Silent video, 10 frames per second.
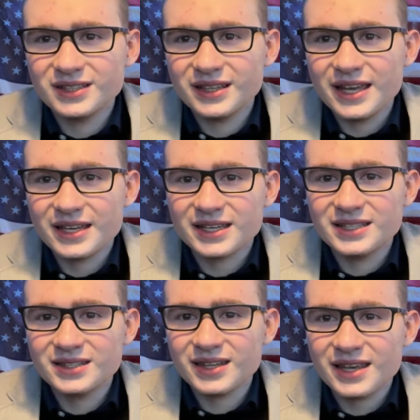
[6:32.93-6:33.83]
like,
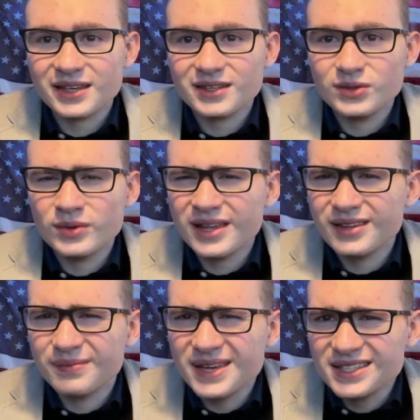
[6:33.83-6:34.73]
it's like you get
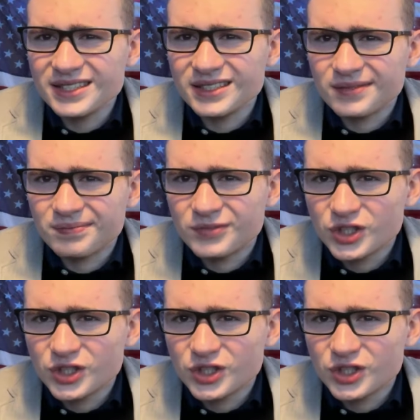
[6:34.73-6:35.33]
an amazing